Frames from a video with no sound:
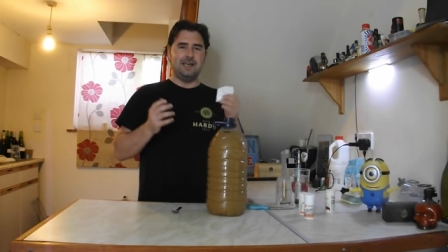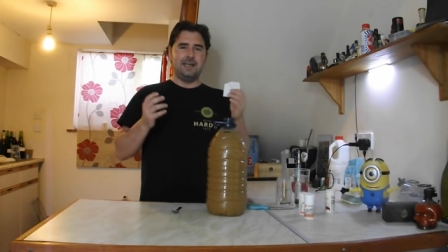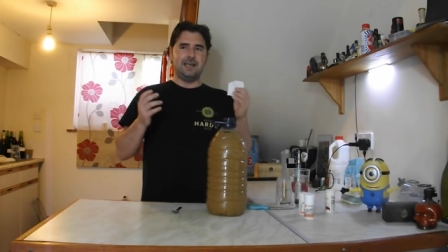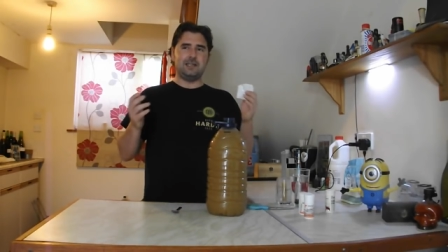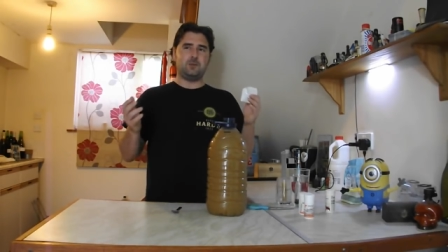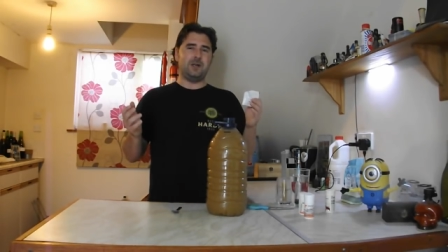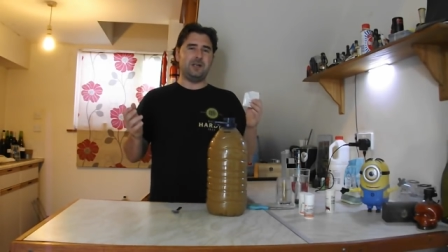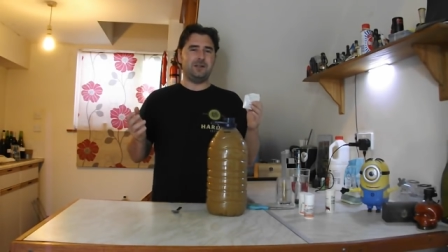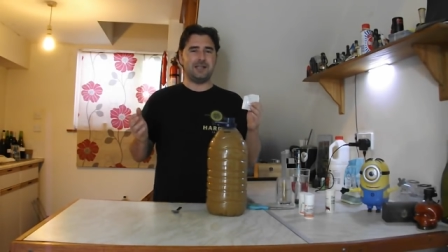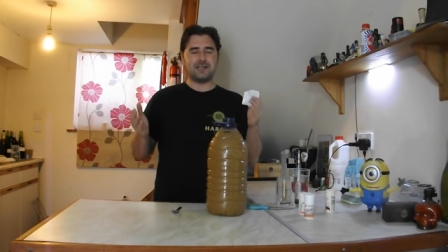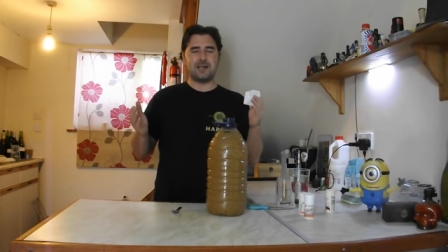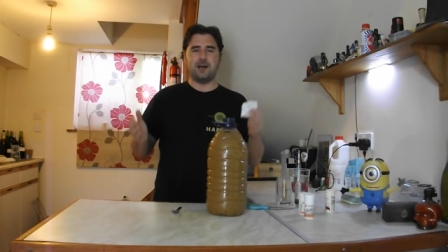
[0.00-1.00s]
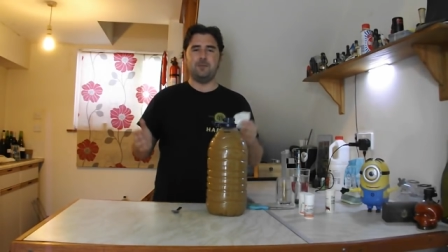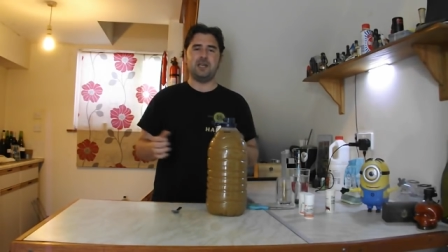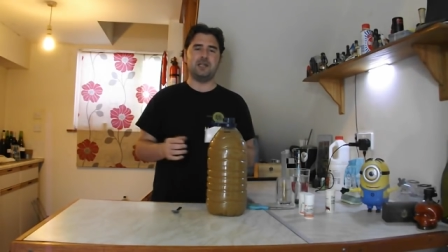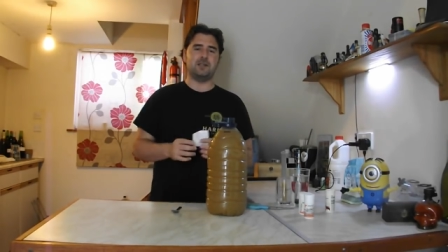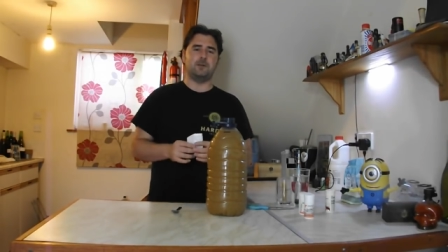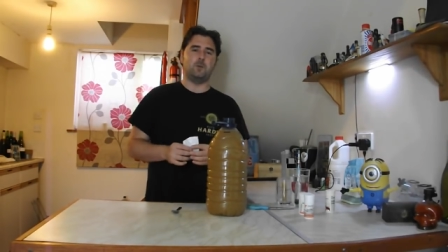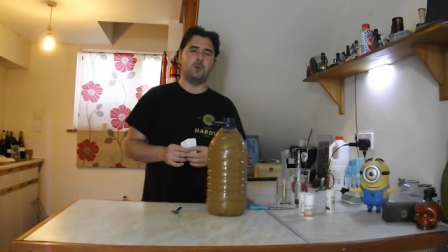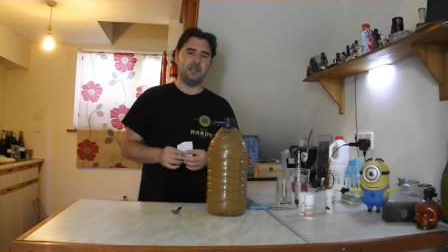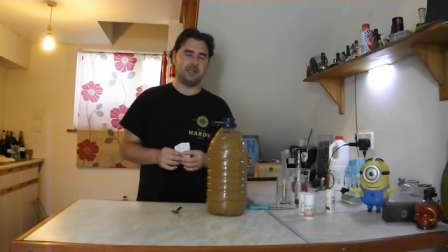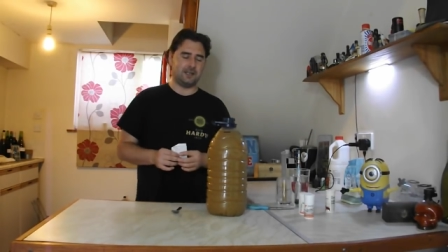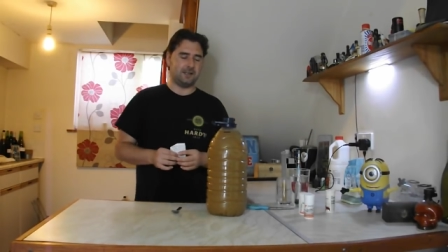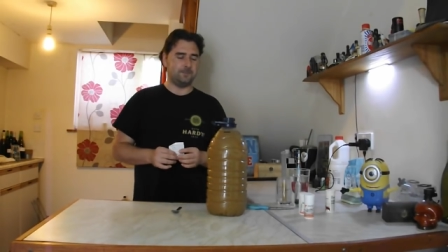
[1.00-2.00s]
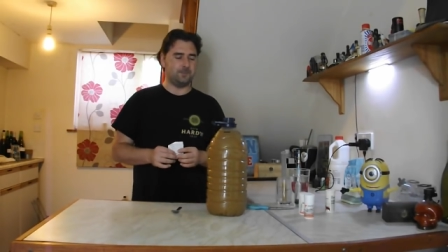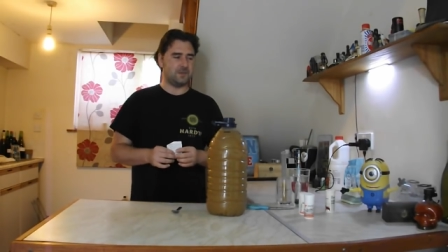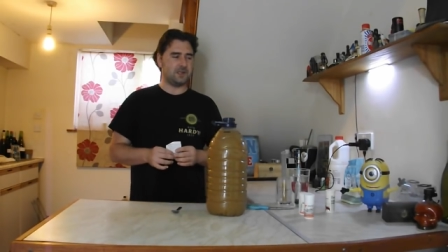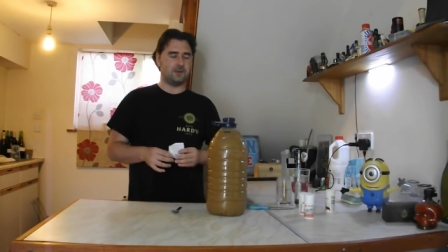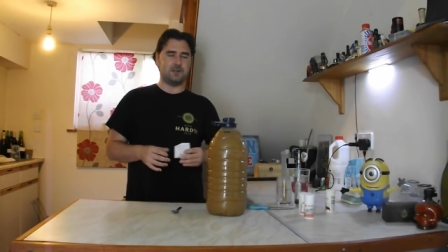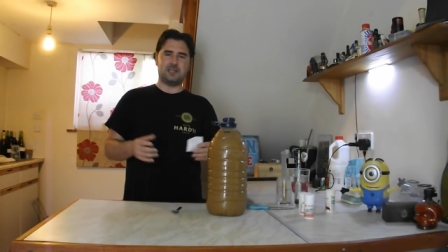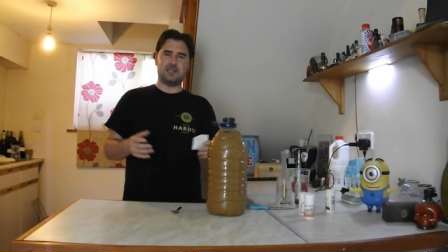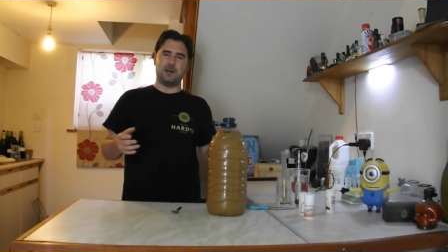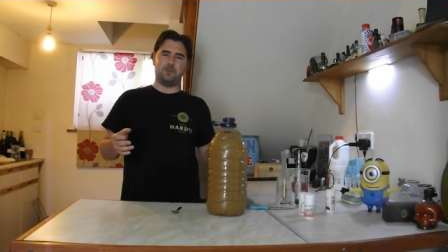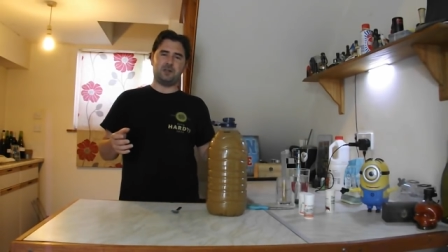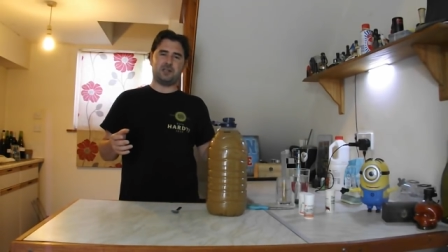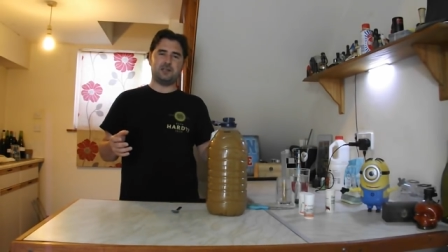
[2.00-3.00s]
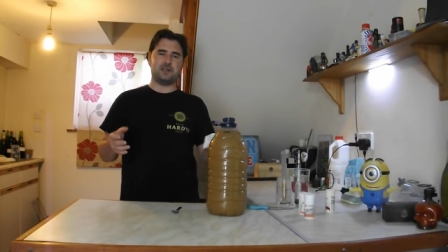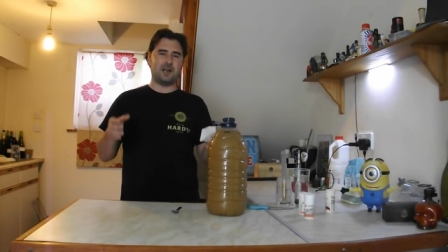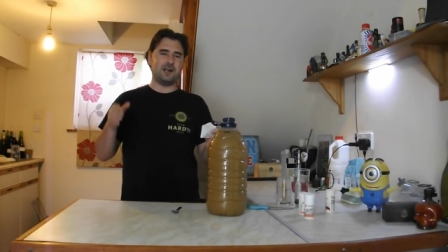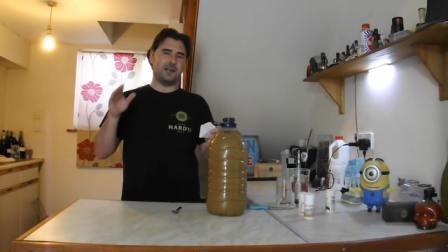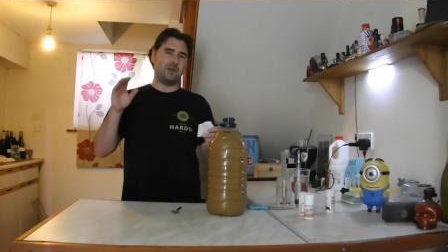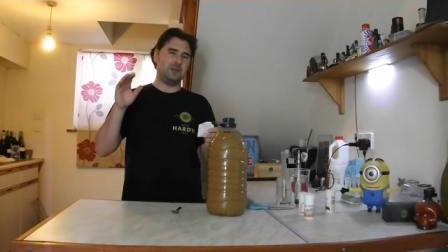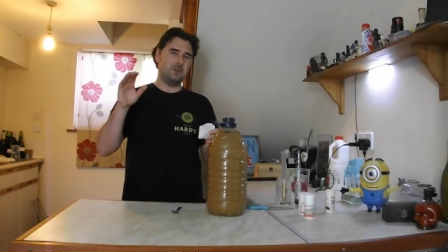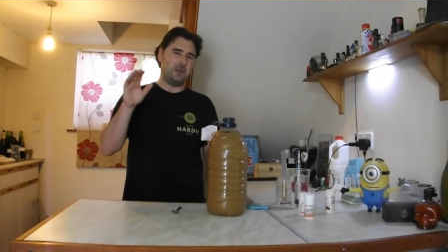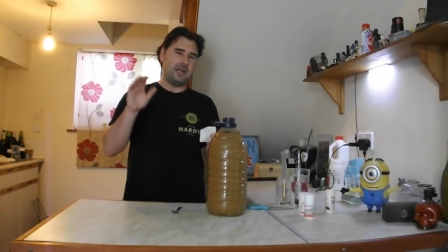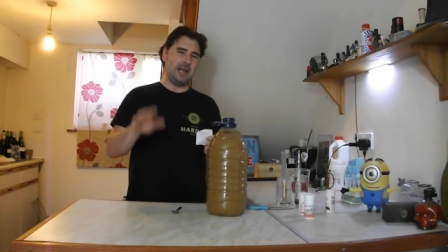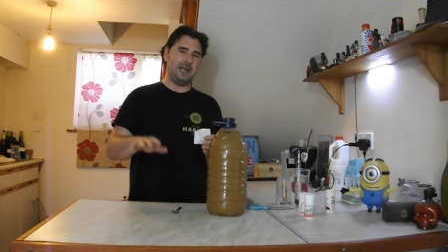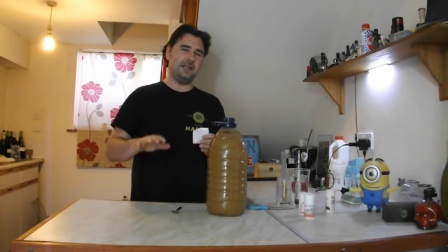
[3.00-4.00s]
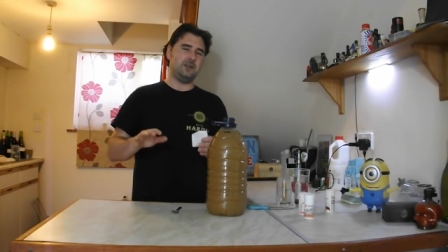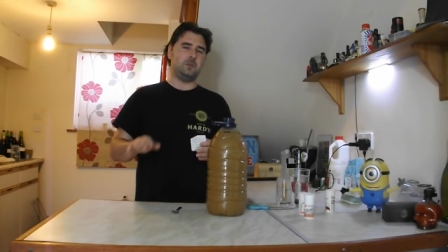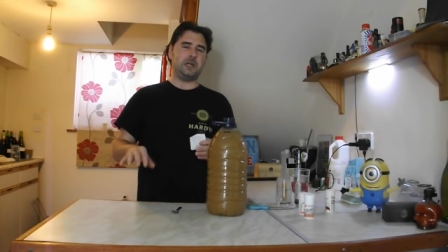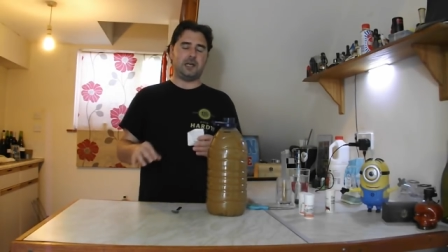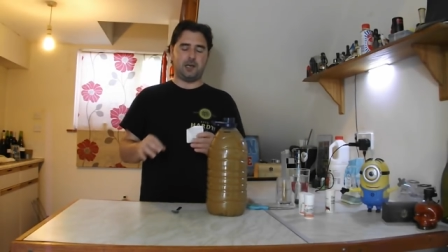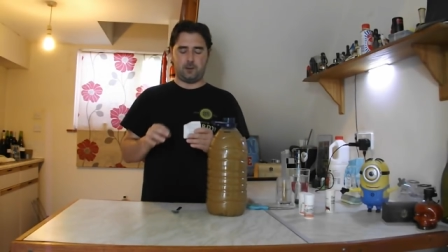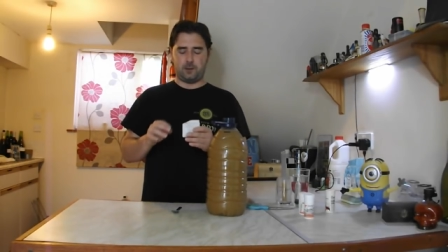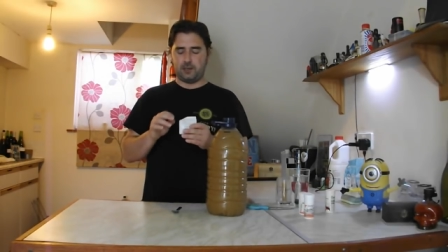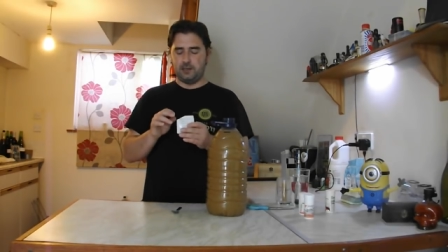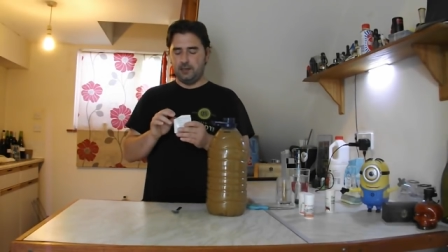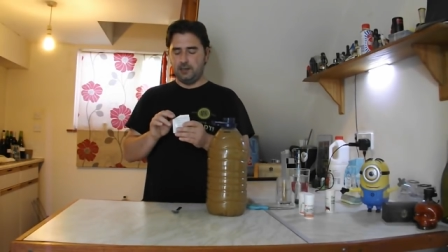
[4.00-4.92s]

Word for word: is, well, it's coming into winter, so the temperatures are going to be a little bit lower.